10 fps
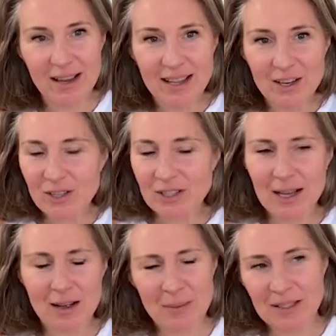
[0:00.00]
They're just
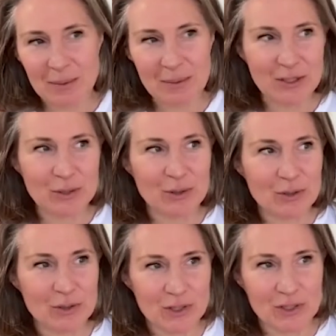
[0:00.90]
like, I oh, was coming to a
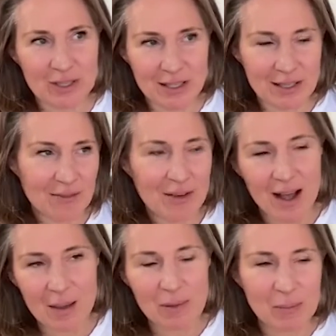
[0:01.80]
nutritionist because I've got
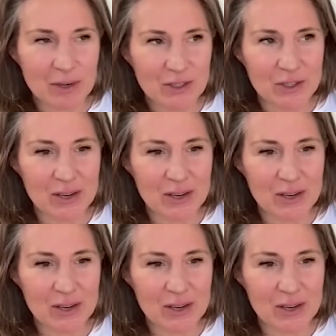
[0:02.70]
high blood pressure.